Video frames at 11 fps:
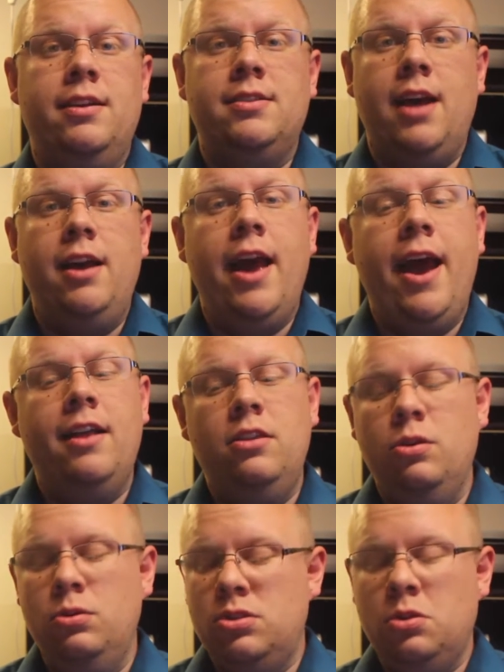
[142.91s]
is I had
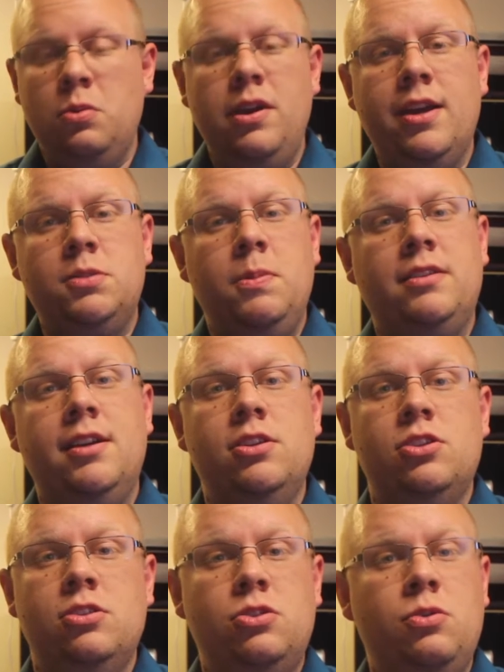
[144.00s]
those three
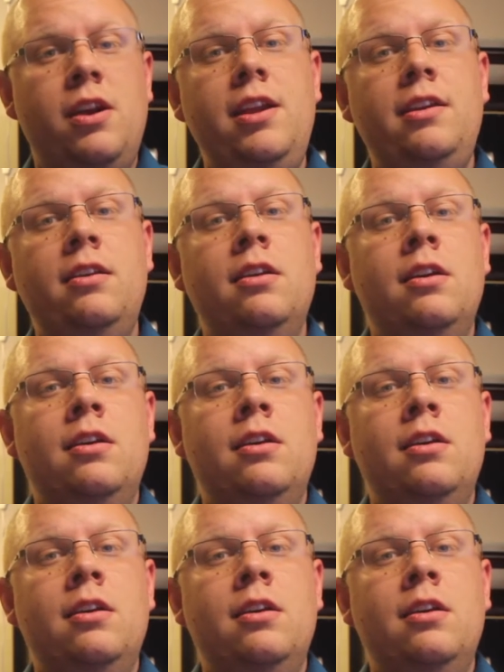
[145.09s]
expectations: training,